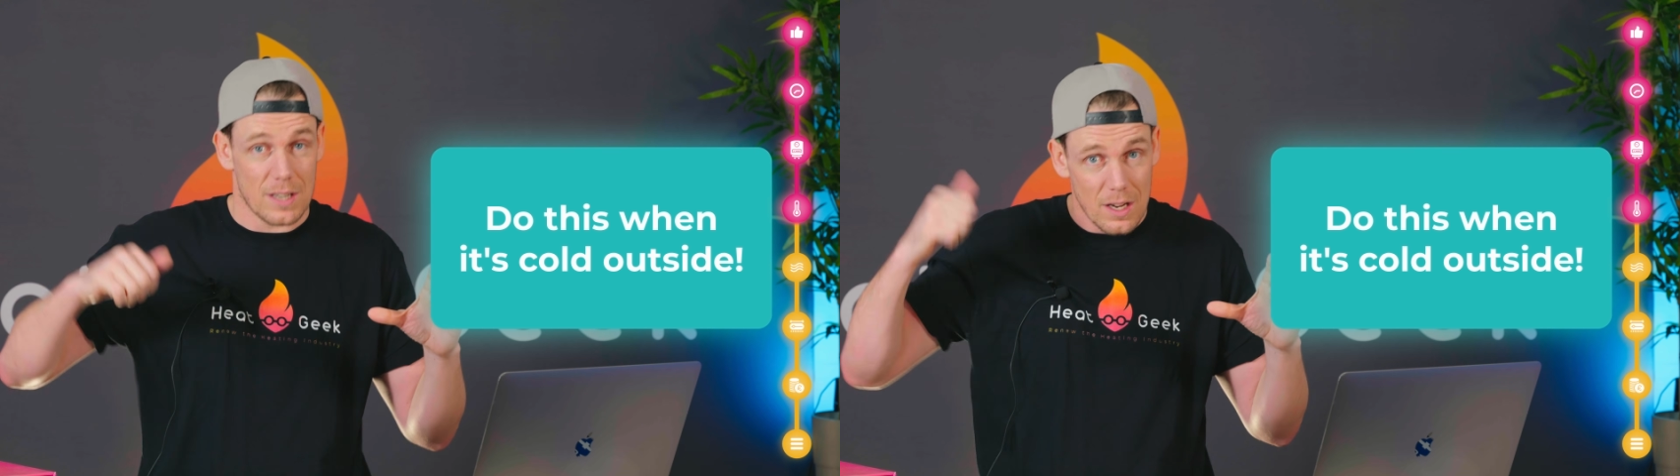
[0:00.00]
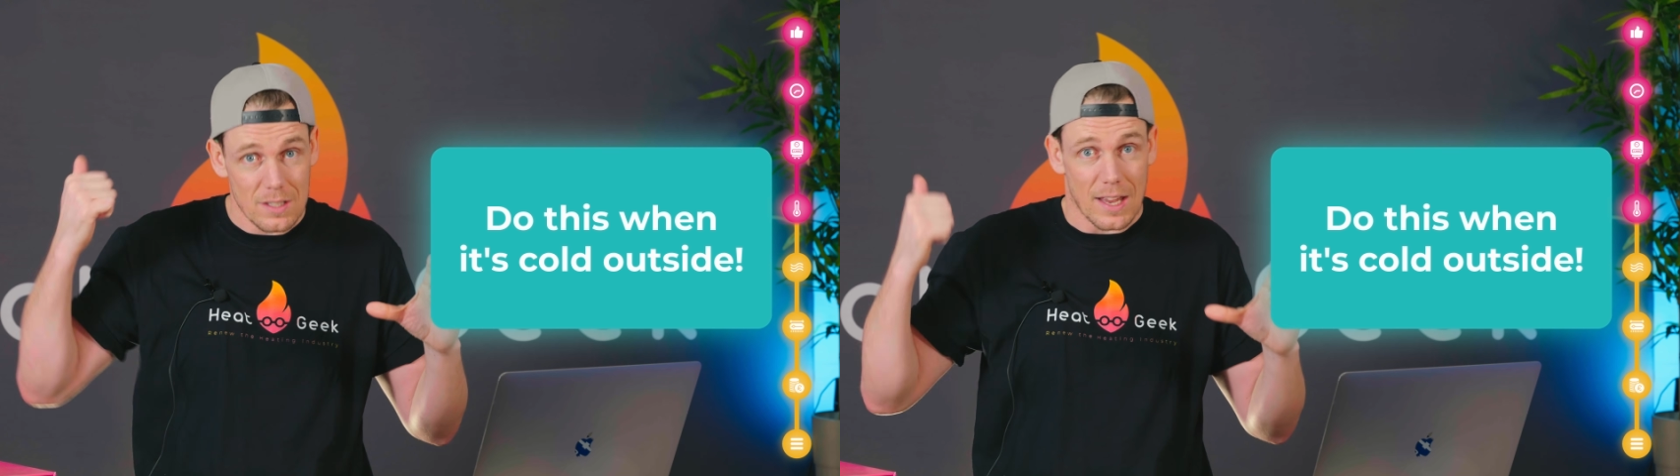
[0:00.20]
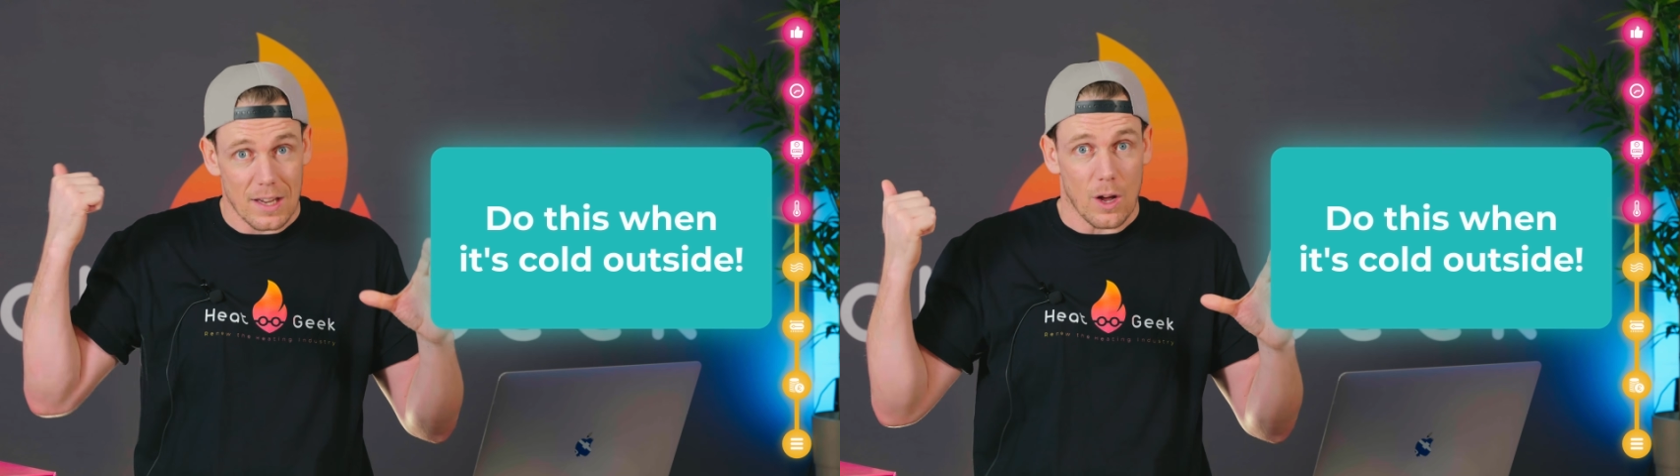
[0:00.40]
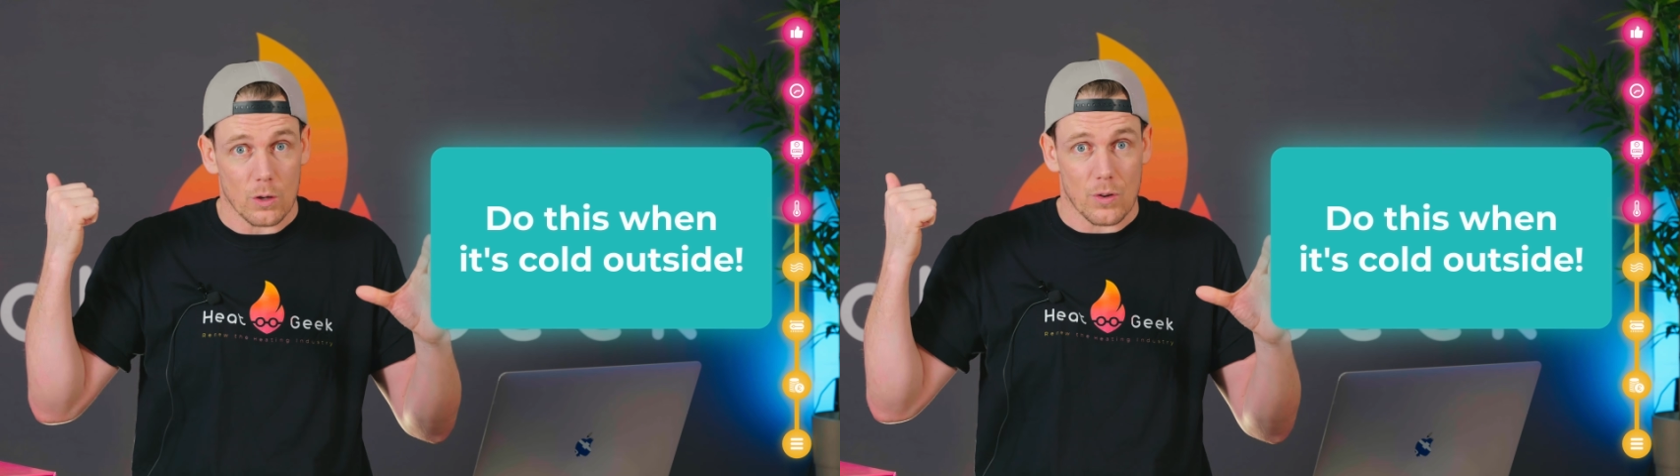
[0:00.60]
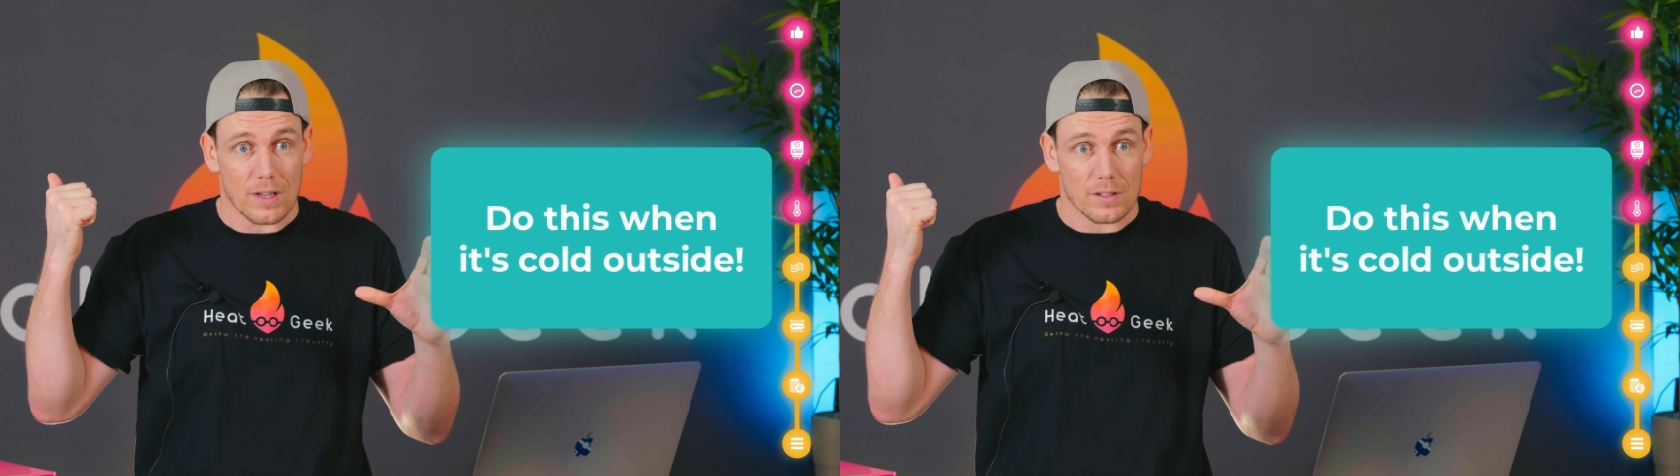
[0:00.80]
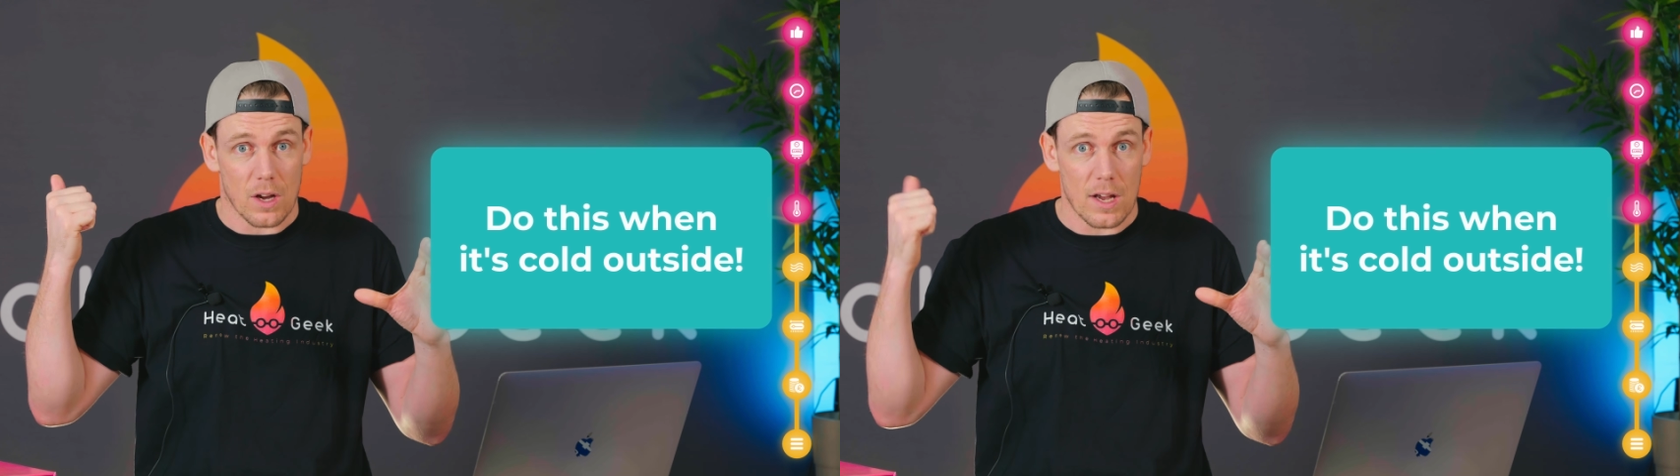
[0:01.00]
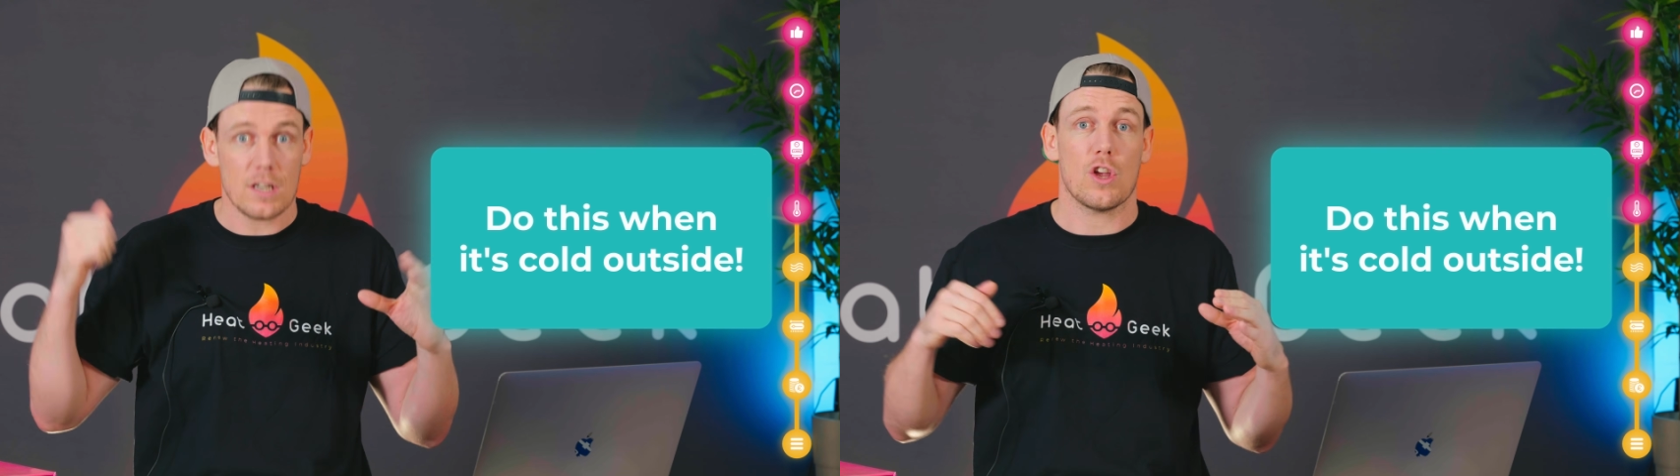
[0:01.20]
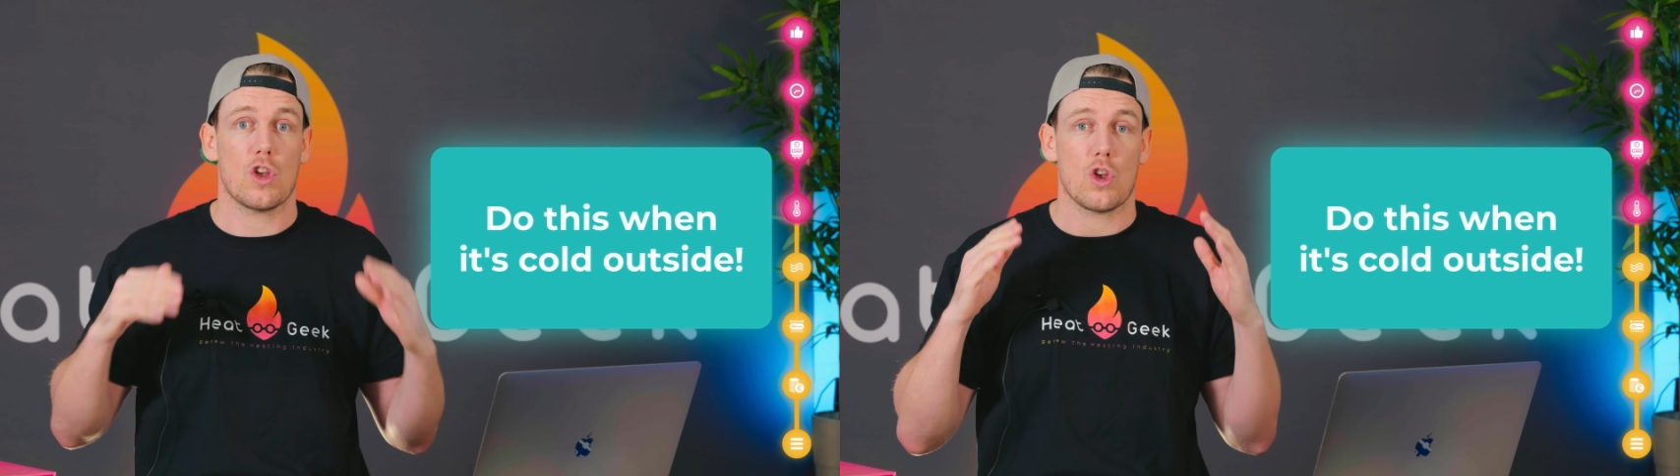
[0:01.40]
does get colder outside,